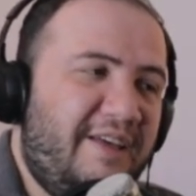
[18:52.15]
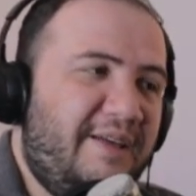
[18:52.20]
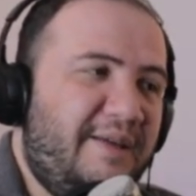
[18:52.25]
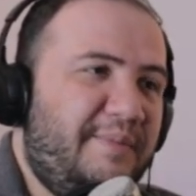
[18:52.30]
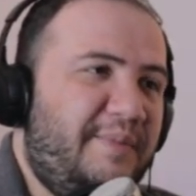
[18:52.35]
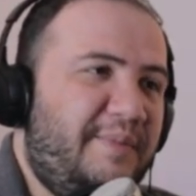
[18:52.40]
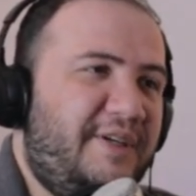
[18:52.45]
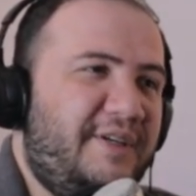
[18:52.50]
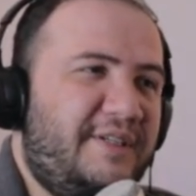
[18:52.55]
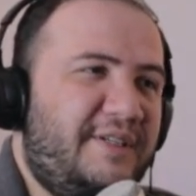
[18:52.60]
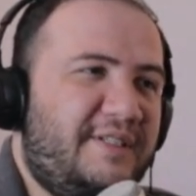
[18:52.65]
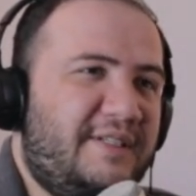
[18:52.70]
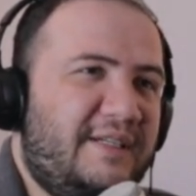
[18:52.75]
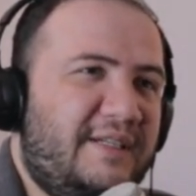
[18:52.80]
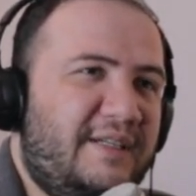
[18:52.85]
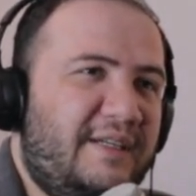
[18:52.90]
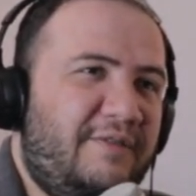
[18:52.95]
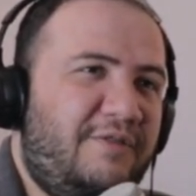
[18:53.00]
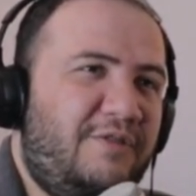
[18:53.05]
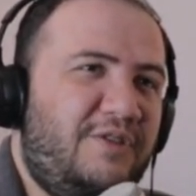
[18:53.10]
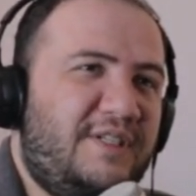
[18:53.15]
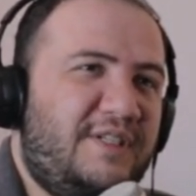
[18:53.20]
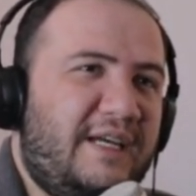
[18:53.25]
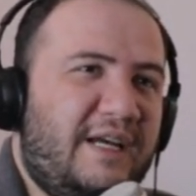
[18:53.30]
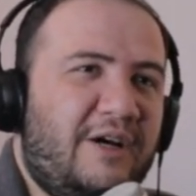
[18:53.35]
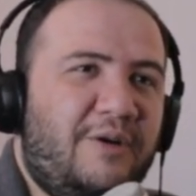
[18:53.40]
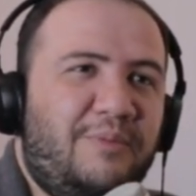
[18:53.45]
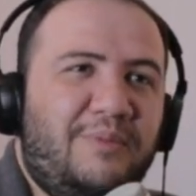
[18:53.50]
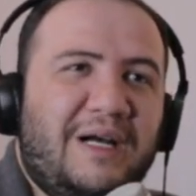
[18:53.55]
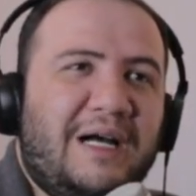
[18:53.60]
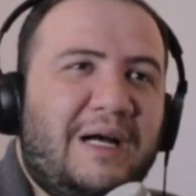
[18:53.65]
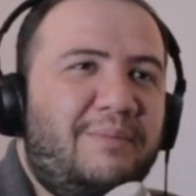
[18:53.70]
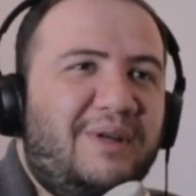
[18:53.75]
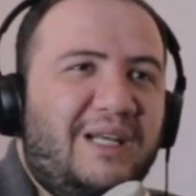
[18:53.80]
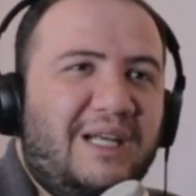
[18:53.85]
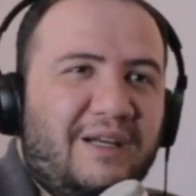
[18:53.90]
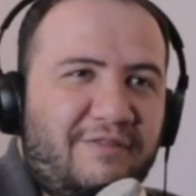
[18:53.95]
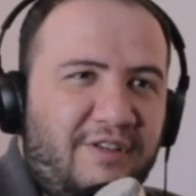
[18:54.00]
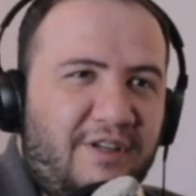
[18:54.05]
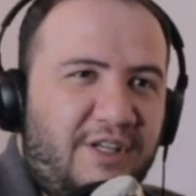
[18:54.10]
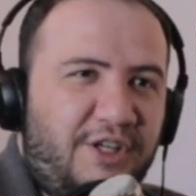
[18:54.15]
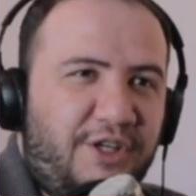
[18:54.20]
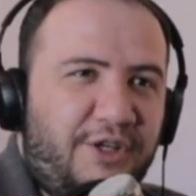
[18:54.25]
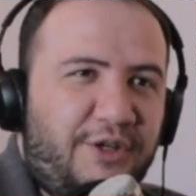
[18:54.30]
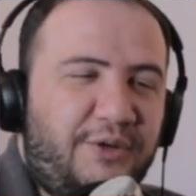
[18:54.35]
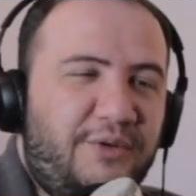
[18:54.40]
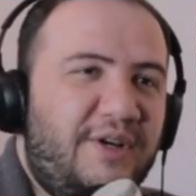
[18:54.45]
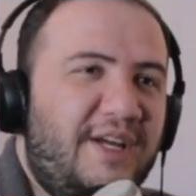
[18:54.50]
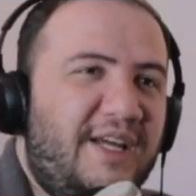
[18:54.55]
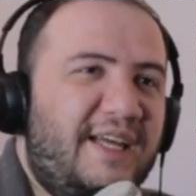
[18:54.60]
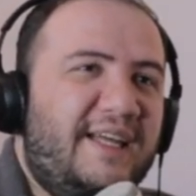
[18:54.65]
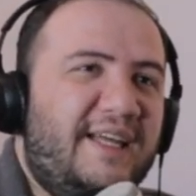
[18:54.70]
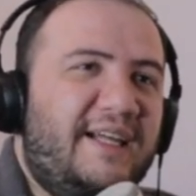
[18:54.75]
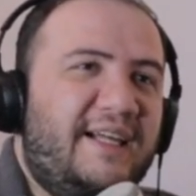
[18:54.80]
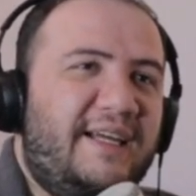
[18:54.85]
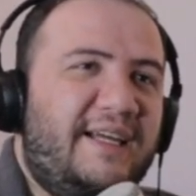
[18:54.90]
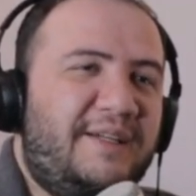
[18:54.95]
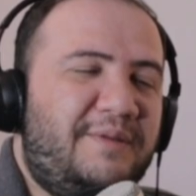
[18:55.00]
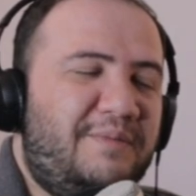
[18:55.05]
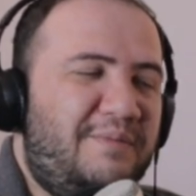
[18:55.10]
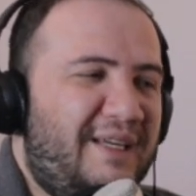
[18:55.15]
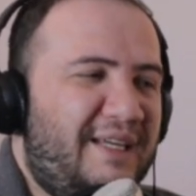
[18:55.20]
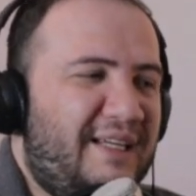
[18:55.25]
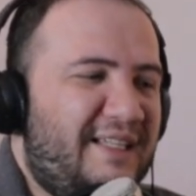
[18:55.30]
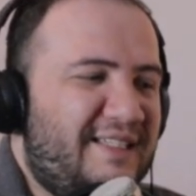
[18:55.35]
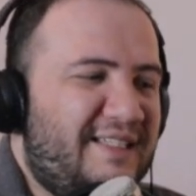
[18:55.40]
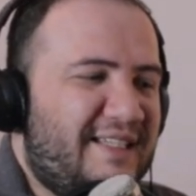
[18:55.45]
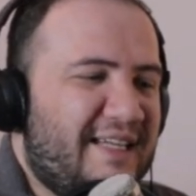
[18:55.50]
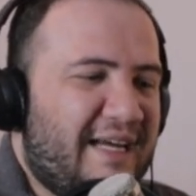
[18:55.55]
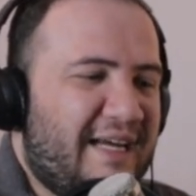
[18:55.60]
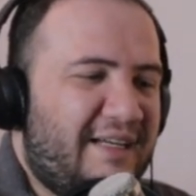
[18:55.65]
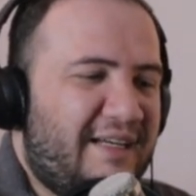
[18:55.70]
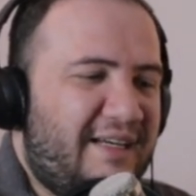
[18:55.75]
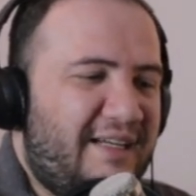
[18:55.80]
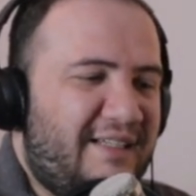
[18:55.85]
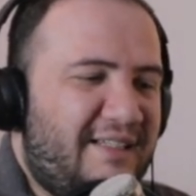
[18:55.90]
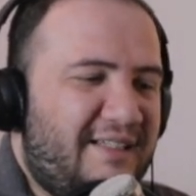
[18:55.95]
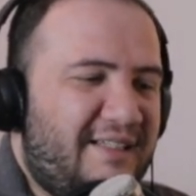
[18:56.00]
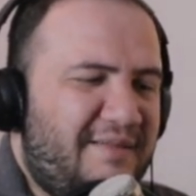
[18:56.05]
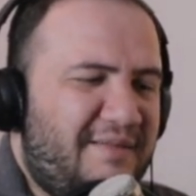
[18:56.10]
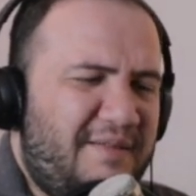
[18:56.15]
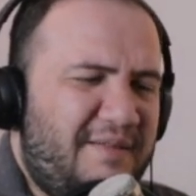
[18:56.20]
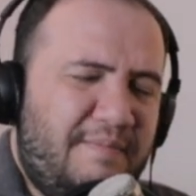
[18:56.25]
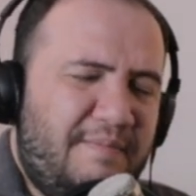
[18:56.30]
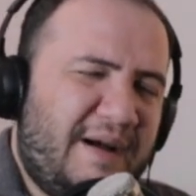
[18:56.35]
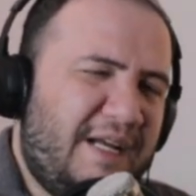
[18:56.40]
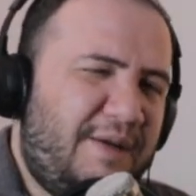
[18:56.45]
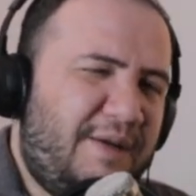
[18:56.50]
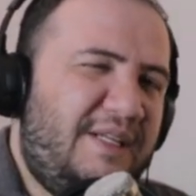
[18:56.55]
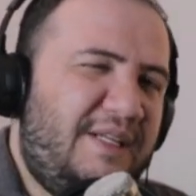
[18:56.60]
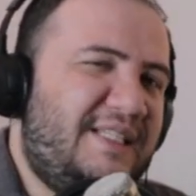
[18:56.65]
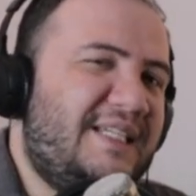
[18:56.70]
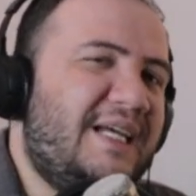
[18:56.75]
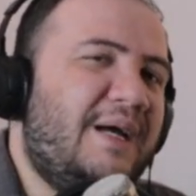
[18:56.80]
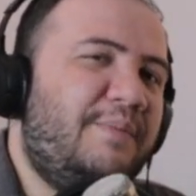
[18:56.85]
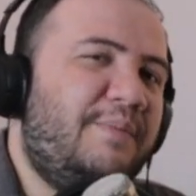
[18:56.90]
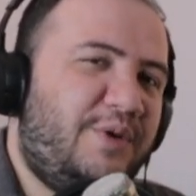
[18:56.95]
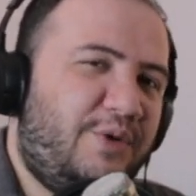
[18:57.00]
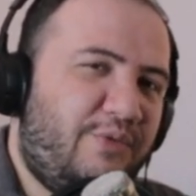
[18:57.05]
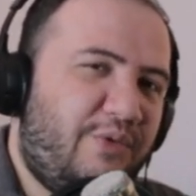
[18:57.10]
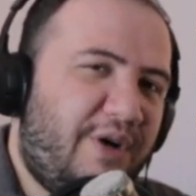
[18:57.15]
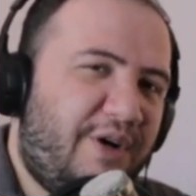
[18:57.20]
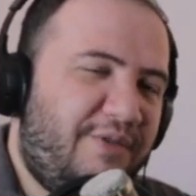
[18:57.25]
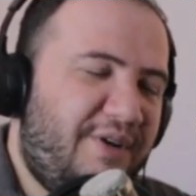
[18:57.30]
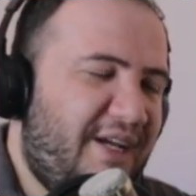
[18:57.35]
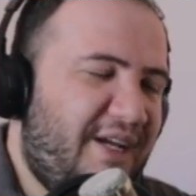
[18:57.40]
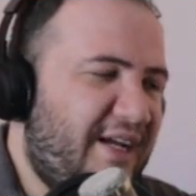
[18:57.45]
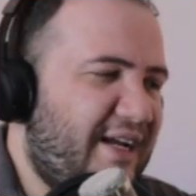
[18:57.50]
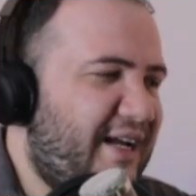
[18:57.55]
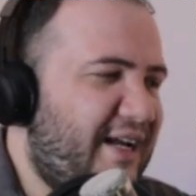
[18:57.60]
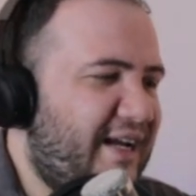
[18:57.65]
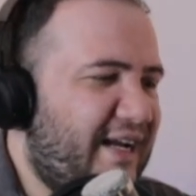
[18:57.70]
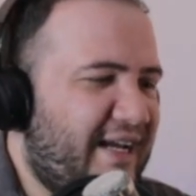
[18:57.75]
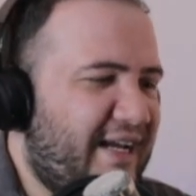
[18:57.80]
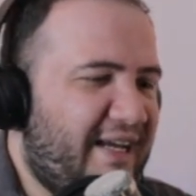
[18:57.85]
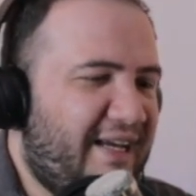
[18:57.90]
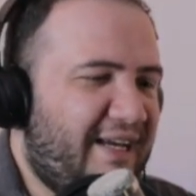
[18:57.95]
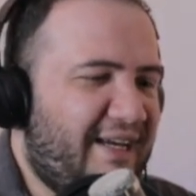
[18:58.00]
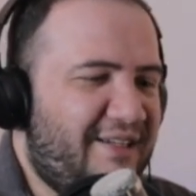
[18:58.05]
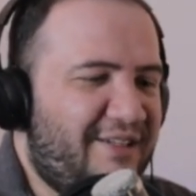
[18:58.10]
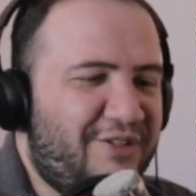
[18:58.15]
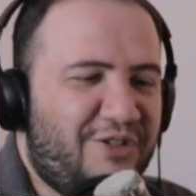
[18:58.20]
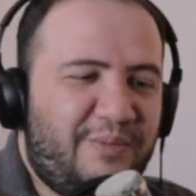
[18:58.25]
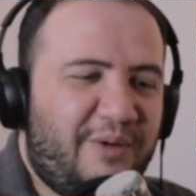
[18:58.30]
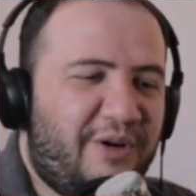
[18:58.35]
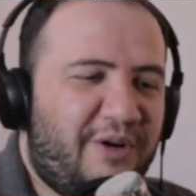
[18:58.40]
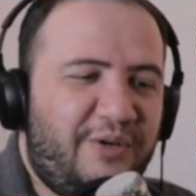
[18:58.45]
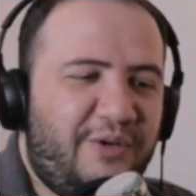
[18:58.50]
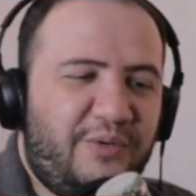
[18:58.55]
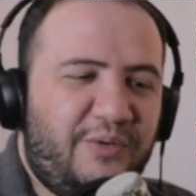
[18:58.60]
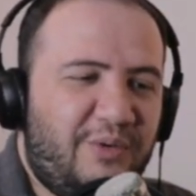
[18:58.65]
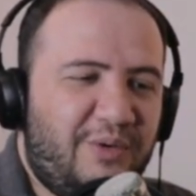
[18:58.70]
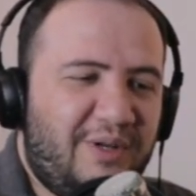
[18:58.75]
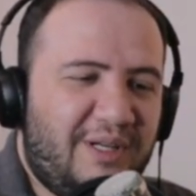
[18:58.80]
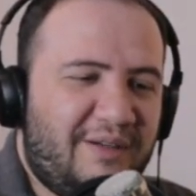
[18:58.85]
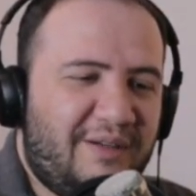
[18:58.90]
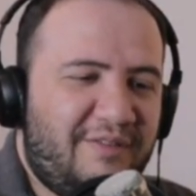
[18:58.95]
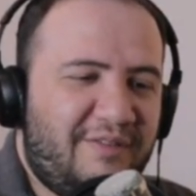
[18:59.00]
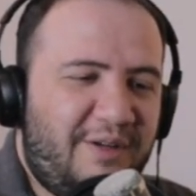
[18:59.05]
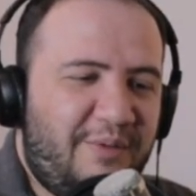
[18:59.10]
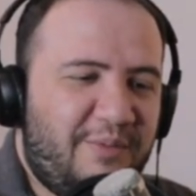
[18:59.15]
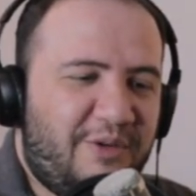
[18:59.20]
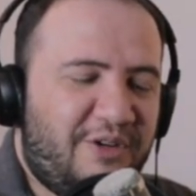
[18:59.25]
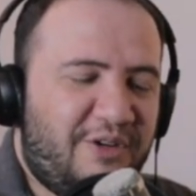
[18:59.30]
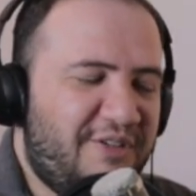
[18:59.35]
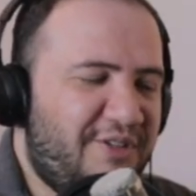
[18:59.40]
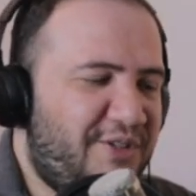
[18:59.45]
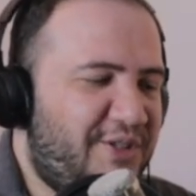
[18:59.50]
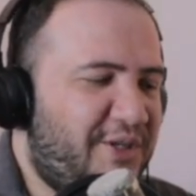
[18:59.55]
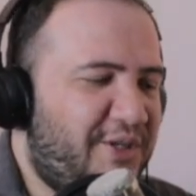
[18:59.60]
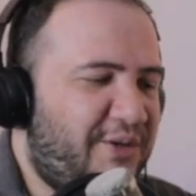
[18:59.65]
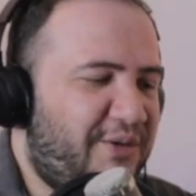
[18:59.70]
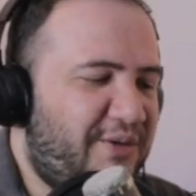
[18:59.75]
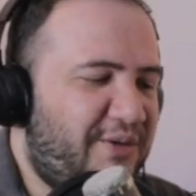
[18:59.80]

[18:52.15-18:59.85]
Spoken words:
because if you say I'm loving you, it means that it might be temporary, and tomorrow you won't love anymore, so